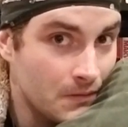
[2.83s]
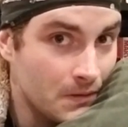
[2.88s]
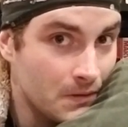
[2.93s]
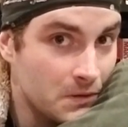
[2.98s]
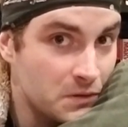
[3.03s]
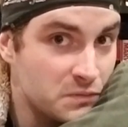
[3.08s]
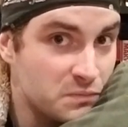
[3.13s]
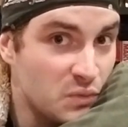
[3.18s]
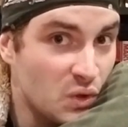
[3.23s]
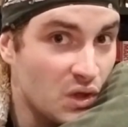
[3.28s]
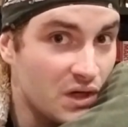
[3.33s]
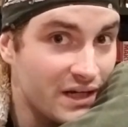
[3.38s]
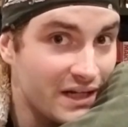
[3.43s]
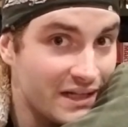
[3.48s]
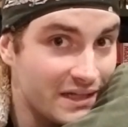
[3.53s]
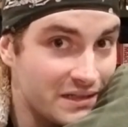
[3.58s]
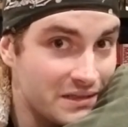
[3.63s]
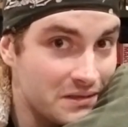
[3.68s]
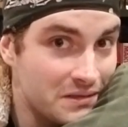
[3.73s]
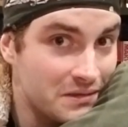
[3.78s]
Good
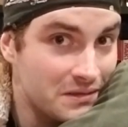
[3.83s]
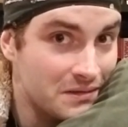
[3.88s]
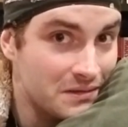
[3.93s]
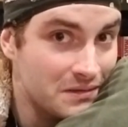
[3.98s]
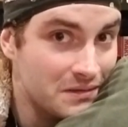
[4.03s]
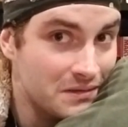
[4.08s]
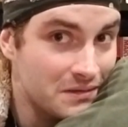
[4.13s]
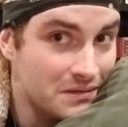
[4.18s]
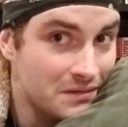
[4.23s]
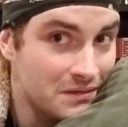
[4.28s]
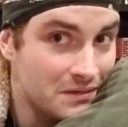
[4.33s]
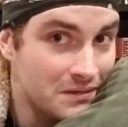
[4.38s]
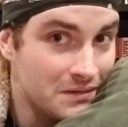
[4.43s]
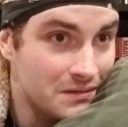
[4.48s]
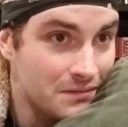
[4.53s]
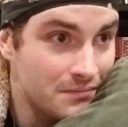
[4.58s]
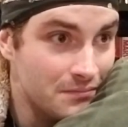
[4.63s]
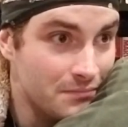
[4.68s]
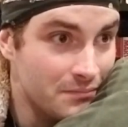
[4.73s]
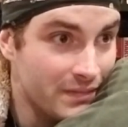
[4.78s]
morning,
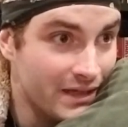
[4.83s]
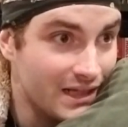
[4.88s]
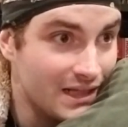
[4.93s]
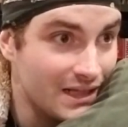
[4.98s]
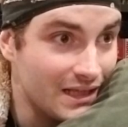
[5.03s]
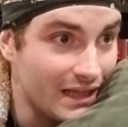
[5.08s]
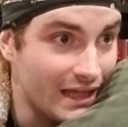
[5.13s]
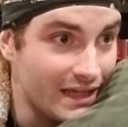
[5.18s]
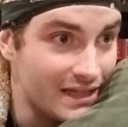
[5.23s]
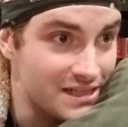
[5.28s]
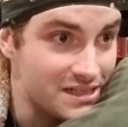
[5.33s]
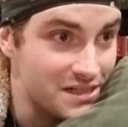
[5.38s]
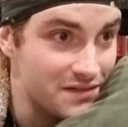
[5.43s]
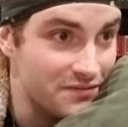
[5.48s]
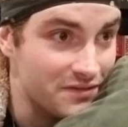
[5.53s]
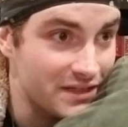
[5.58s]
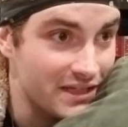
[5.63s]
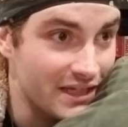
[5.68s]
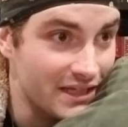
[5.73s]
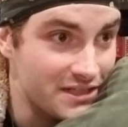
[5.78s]
metalheads of
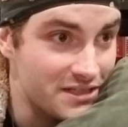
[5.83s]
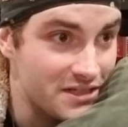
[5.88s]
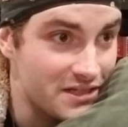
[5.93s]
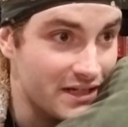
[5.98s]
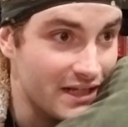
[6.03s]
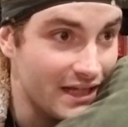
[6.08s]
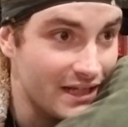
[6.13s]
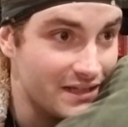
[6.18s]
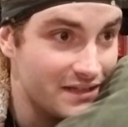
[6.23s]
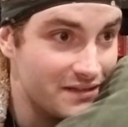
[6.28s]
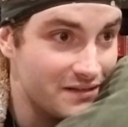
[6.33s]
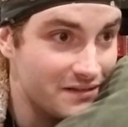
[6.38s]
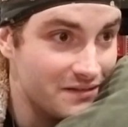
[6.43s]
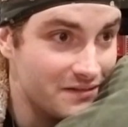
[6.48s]
the internet.